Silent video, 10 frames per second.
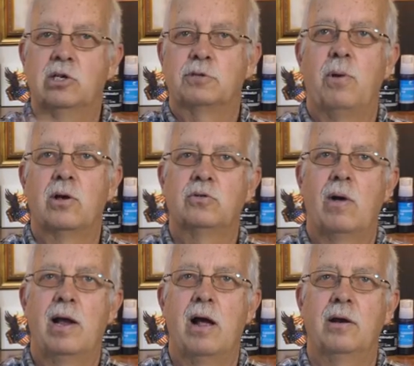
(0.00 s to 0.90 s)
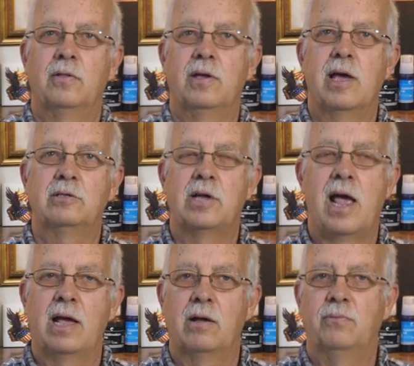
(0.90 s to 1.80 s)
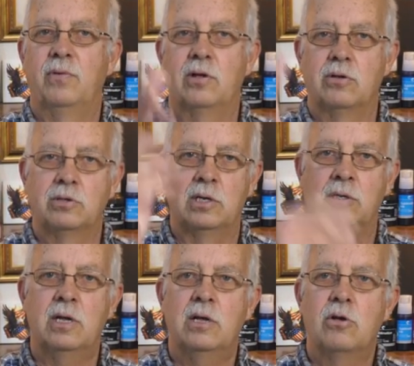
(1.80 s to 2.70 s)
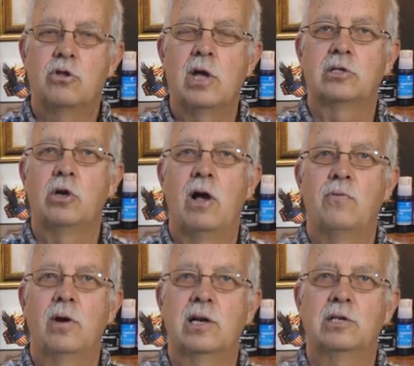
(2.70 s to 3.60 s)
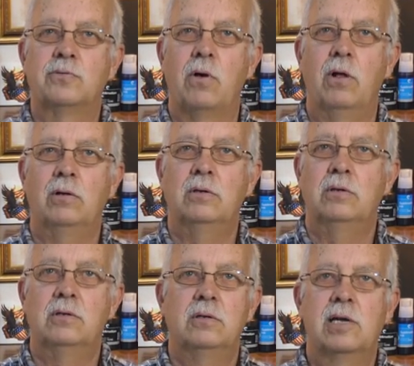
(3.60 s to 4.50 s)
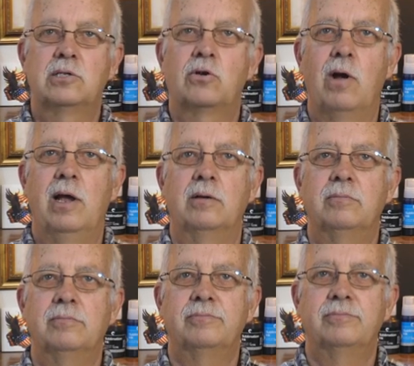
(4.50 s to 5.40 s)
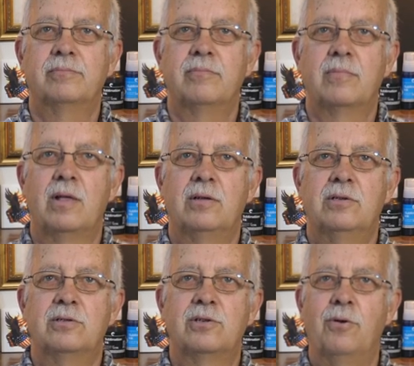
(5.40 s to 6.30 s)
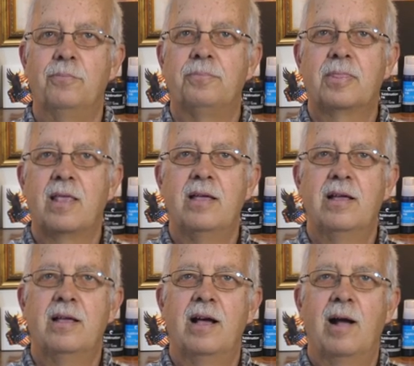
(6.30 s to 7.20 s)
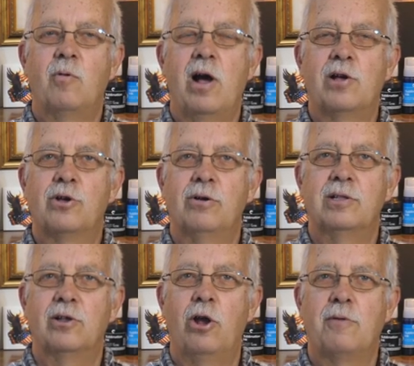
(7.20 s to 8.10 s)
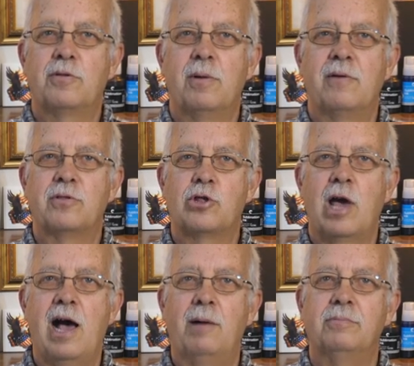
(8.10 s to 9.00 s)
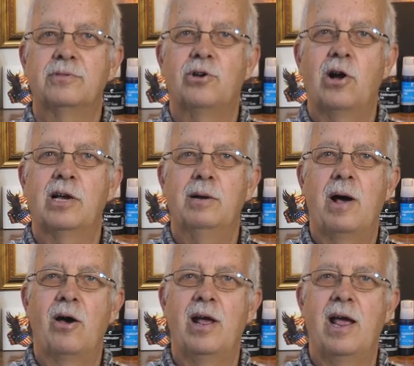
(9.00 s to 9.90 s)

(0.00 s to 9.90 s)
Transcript: just plugs right onto the ink tank and fills and shuts off when it gets full. That's great. So I'm Roger in the loft above the shop talking about